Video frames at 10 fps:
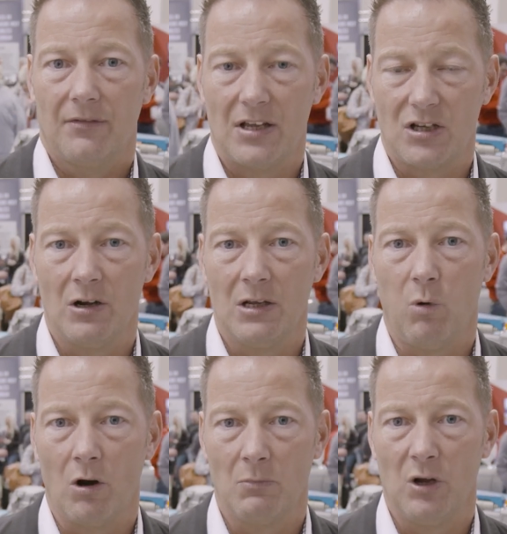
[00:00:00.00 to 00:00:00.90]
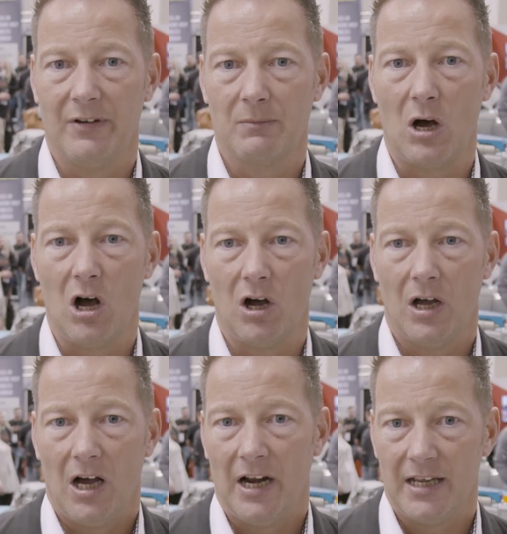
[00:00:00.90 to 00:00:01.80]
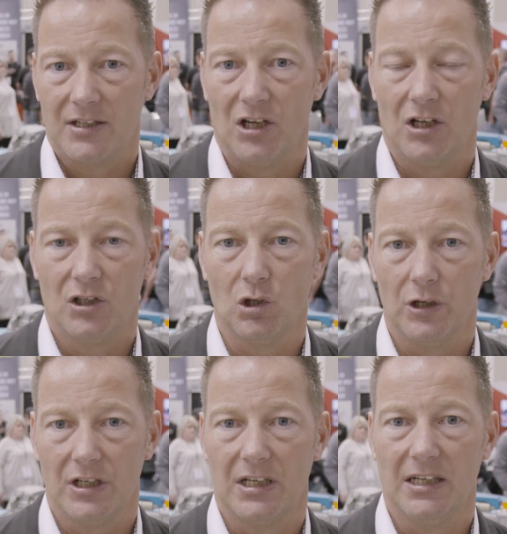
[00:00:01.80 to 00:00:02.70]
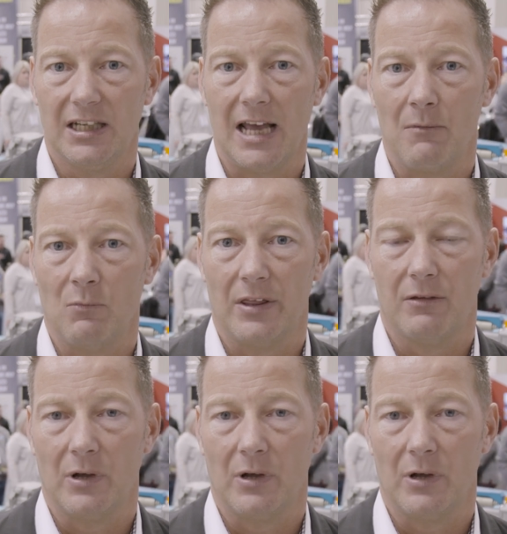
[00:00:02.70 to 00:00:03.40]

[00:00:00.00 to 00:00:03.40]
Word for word: there's only one moving part, and it's a uh, Deutsch DTM with,